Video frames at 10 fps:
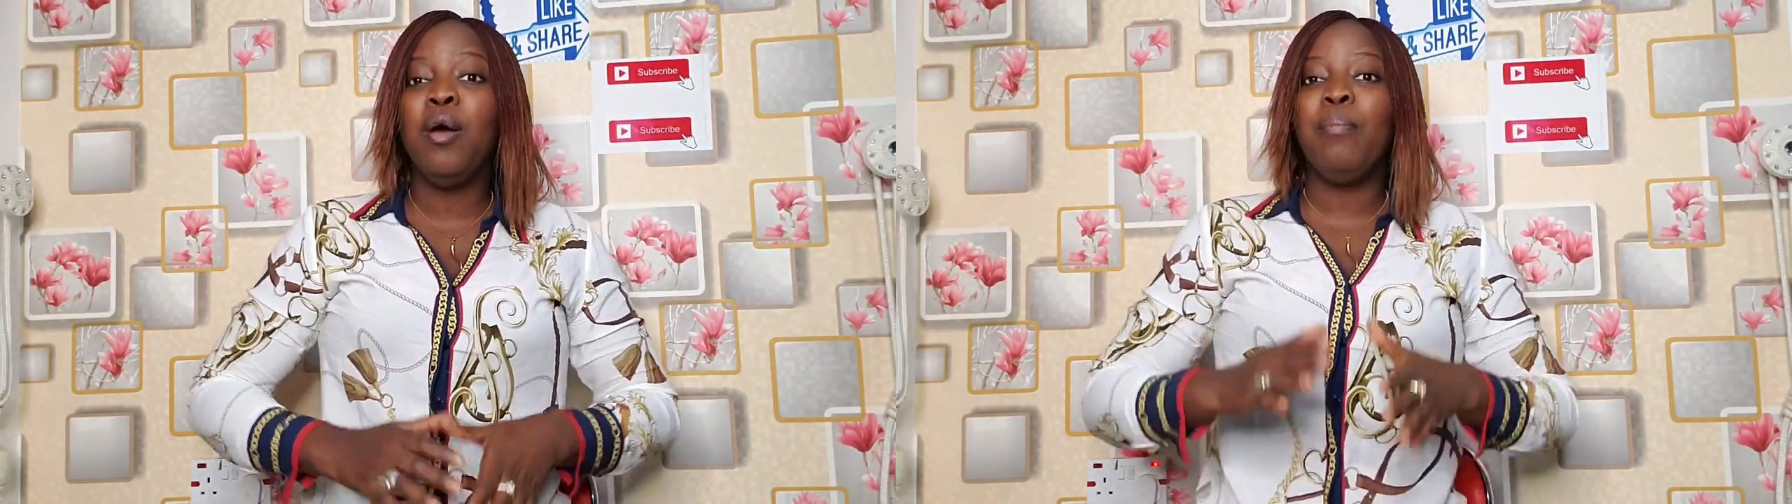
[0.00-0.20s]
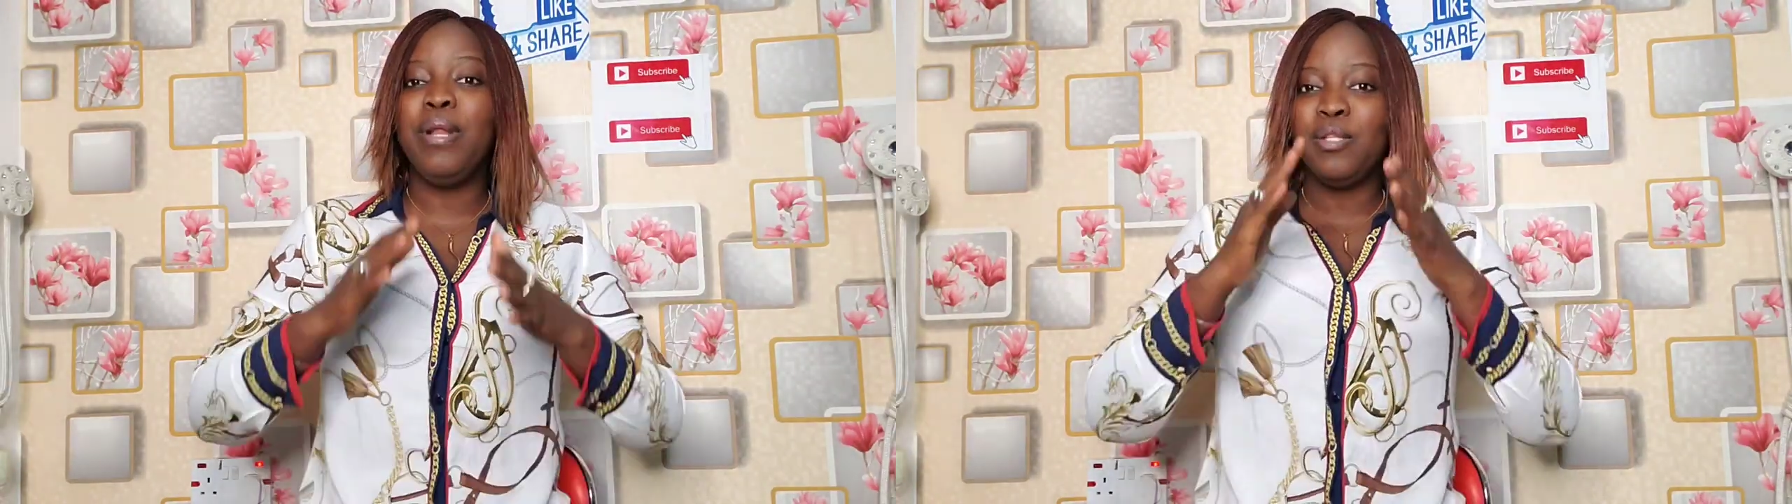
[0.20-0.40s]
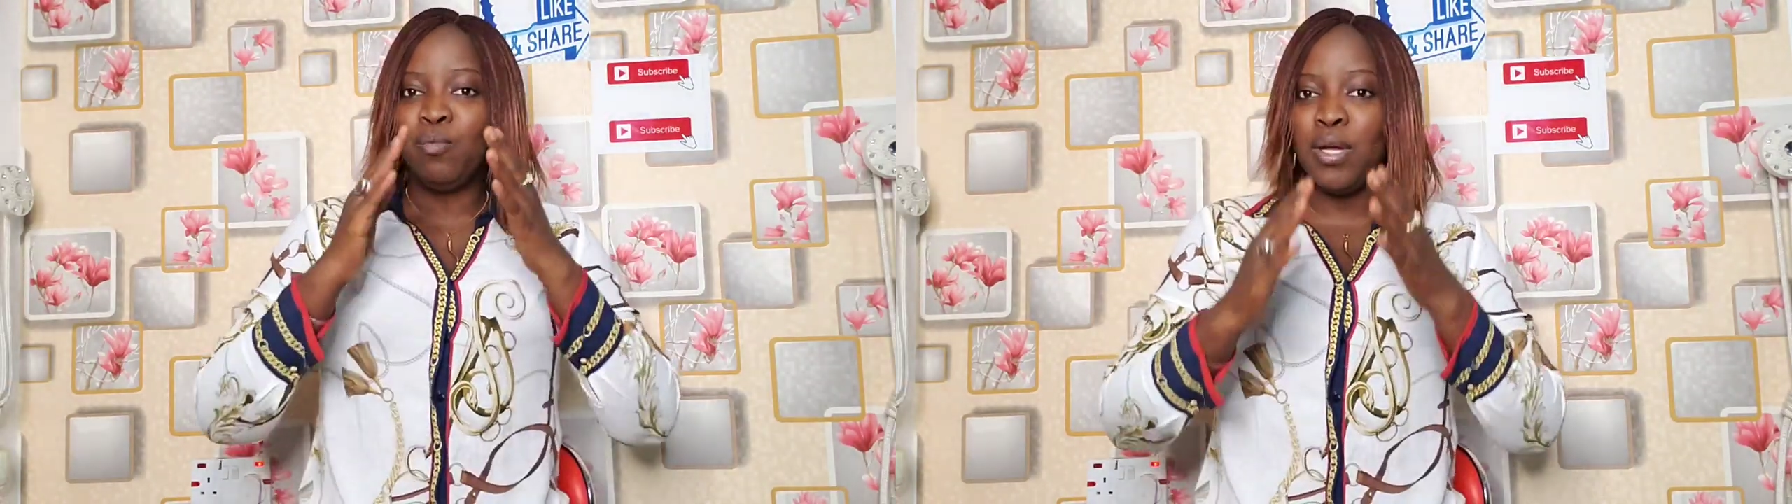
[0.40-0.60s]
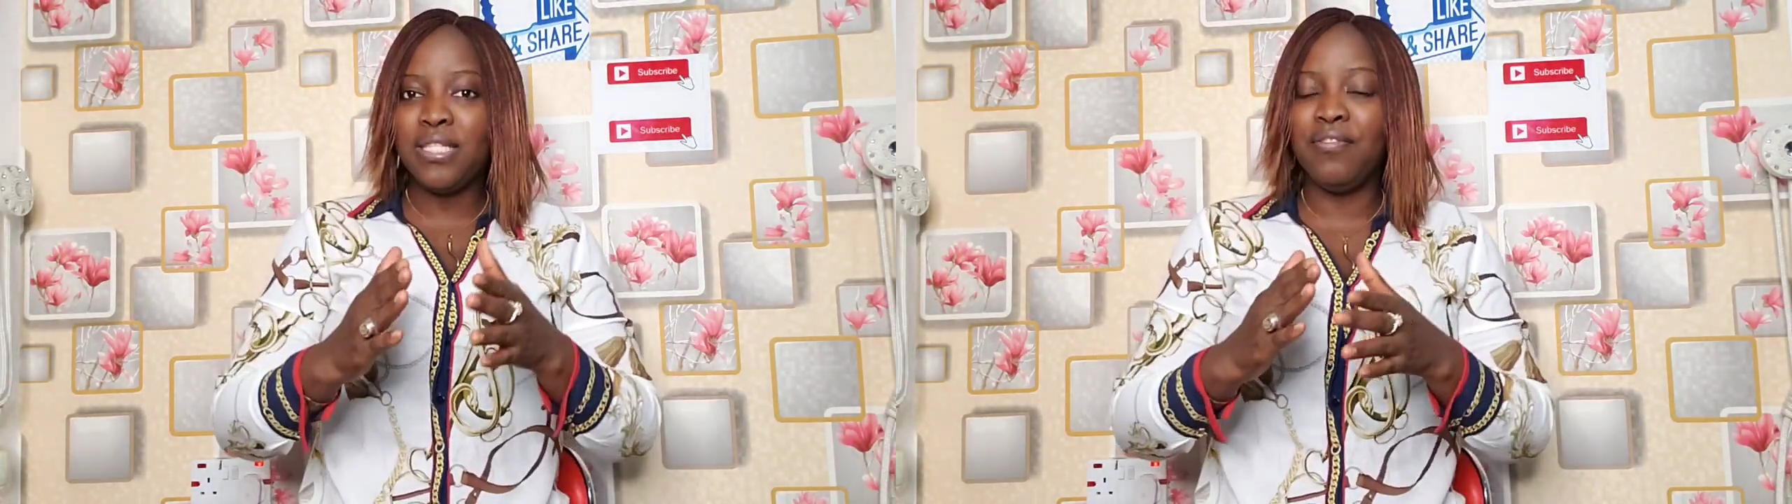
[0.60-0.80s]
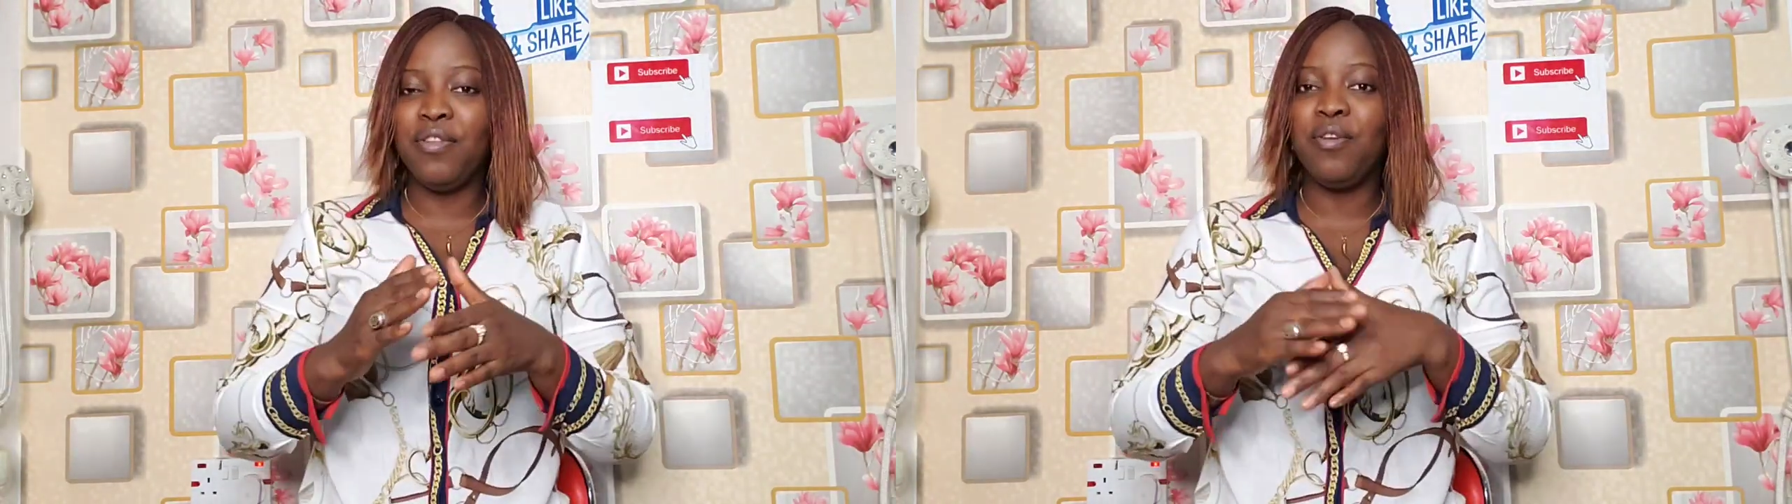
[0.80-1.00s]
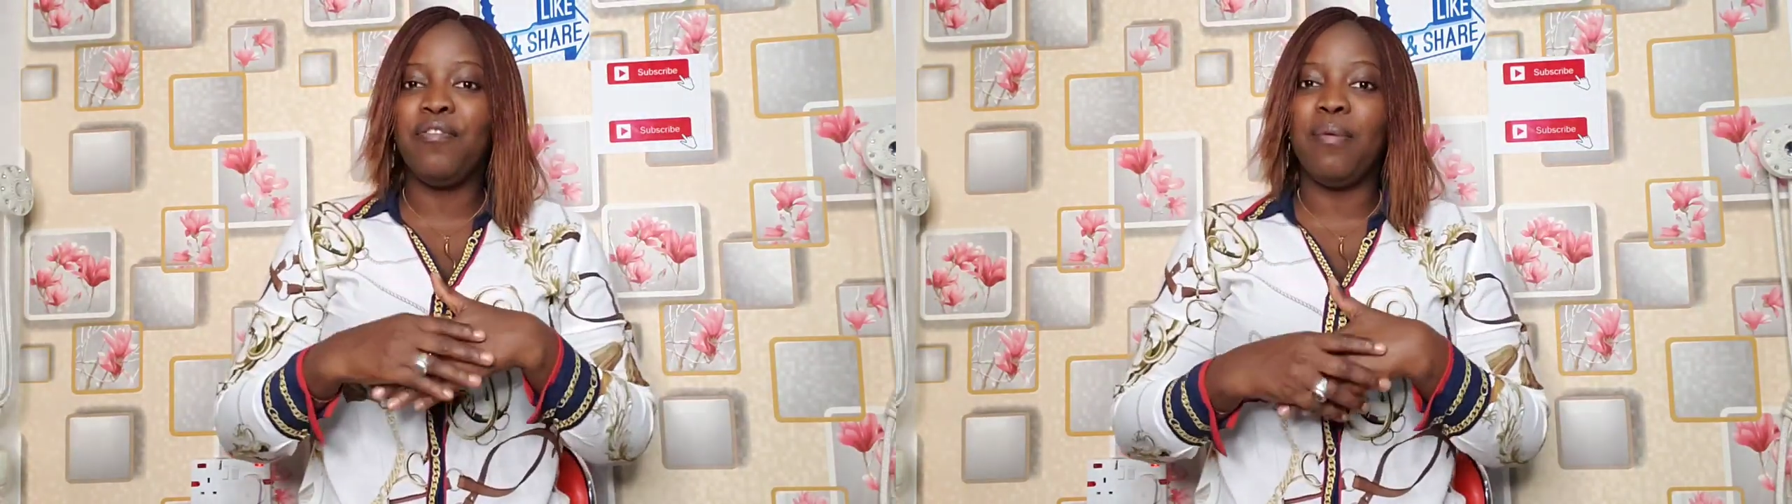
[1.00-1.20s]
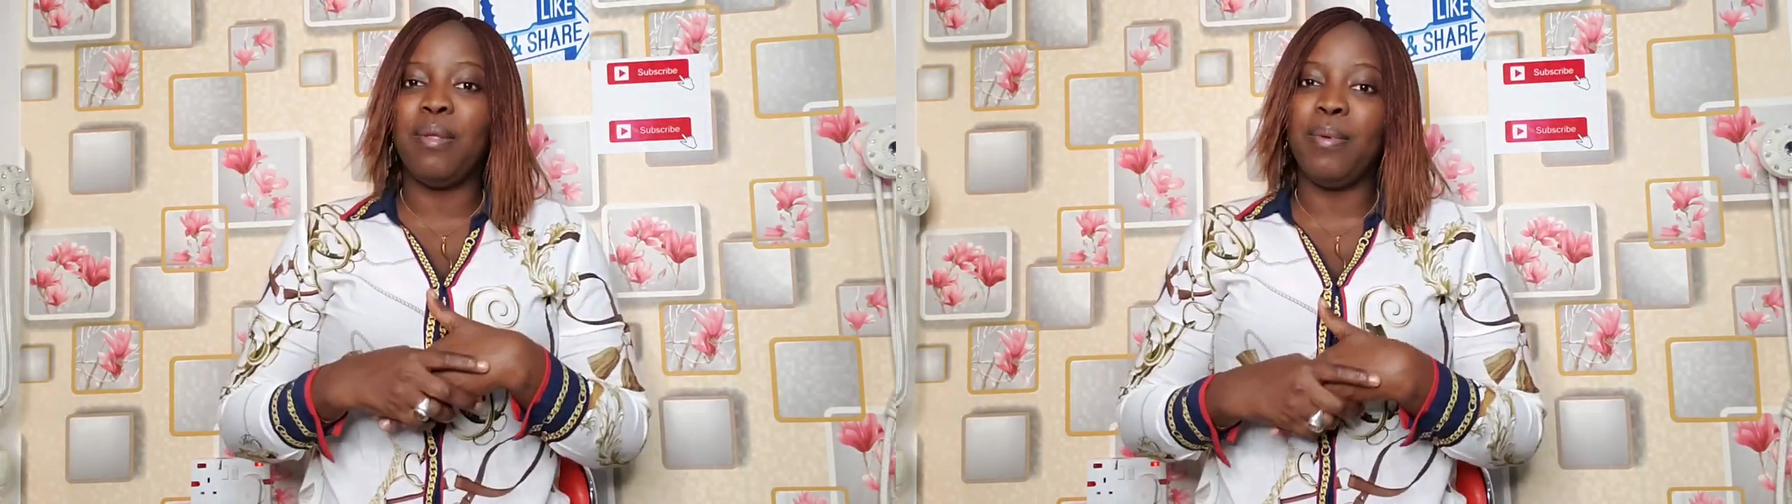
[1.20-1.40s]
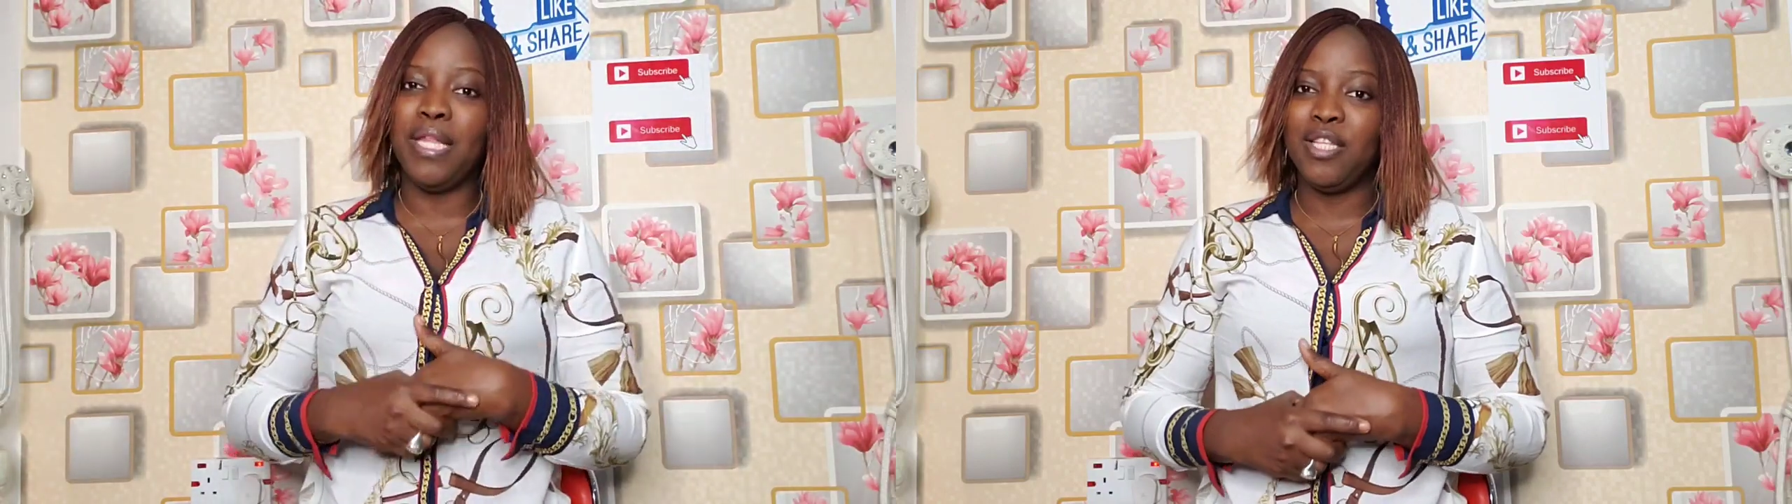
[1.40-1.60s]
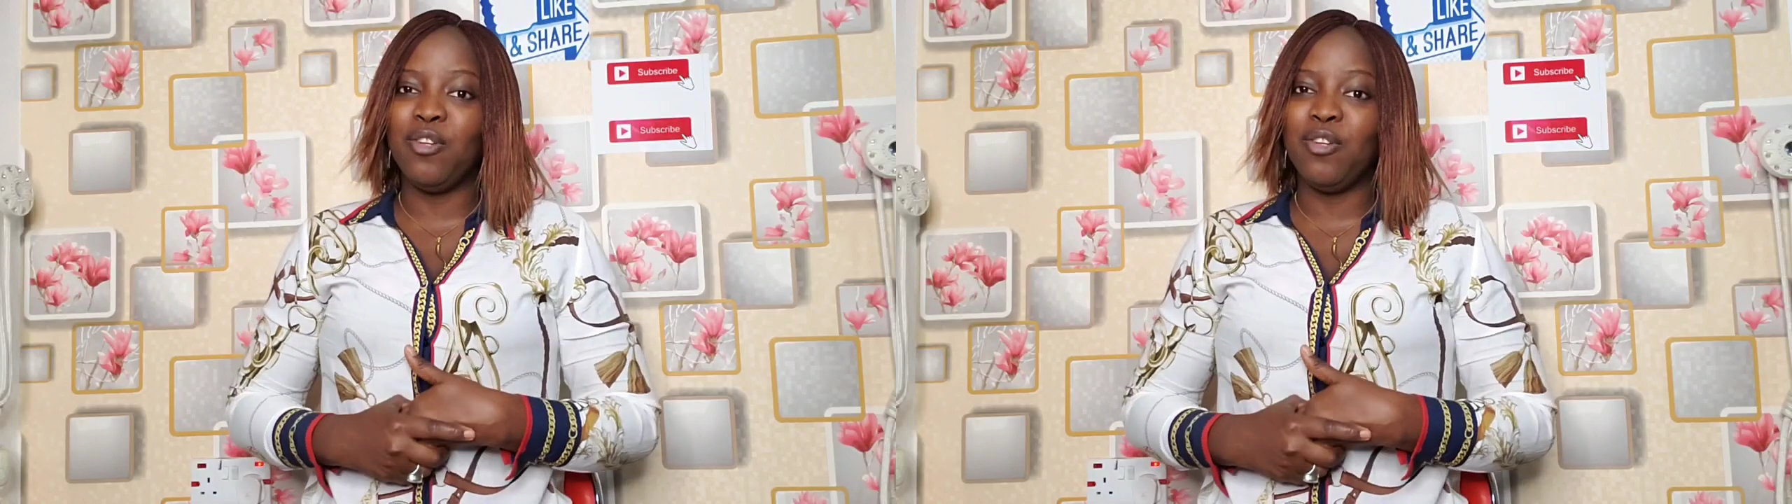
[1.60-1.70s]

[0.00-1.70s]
please watch the video from the beginning